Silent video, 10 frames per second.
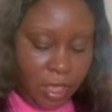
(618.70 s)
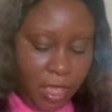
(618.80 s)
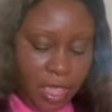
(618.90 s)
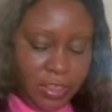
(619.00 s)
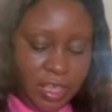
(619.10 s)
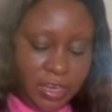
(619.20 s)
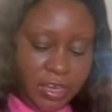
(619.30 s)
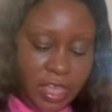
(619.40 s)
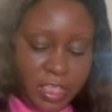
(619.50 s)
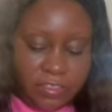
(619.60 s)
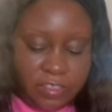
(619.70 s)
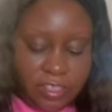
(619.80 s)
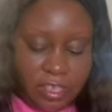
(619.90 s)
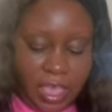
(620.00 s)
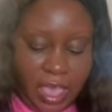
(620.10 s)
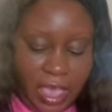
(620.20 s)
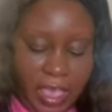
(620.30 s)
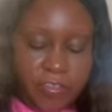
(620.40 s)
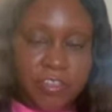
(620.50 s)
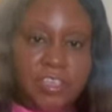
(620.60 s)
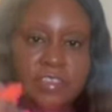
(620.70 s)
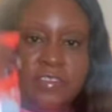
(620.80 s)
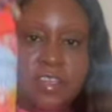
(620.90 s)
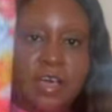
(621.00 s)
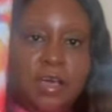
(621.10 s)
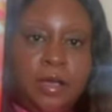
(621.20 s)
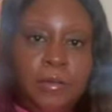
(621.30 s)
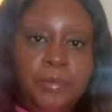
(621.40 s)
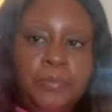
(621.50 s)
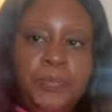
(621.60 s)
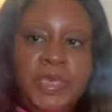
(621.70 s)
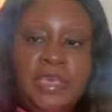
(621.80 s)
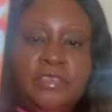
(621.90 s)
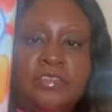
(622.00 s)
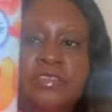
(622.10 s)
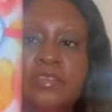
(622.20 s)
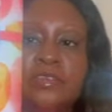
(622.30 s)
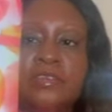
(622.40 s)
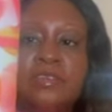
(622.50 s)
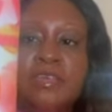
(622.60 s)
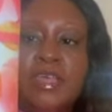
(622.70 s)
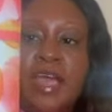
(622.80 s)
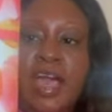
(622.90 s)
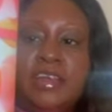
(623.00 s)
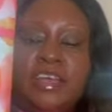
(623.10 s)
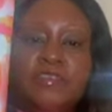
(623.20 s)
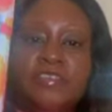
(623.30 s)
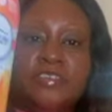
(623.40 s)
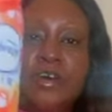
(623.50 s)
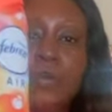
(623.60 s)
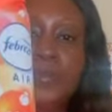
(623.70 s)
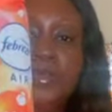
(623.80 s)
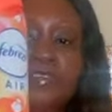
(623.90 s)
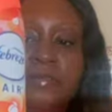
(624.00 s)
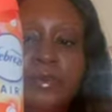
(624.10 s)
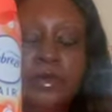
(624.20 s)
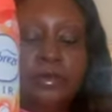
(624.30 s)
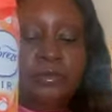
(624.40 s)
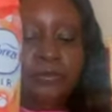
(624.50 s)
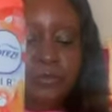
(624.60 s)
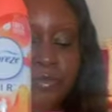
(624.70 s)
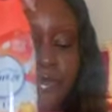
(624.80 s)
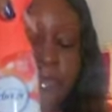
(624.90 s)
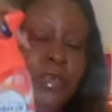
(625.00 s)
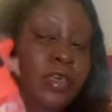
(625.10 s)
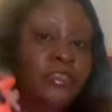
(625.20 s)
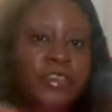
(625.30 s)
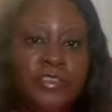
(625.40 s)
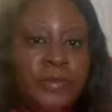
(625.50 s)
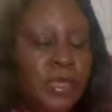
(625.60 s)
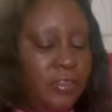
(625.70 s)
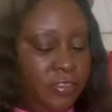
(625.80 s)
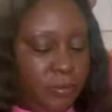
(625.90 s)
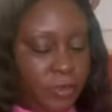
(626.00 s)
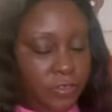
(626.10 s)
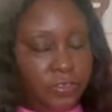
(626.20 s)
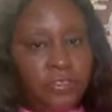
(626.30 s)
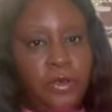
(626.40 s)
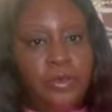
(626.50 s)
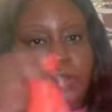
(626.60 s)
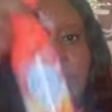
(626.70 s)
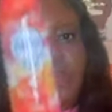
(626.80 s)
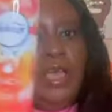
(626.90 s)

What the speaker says: And then the next thing I have is peach. I never saw a peach smell, and trust me guys, this smells so good.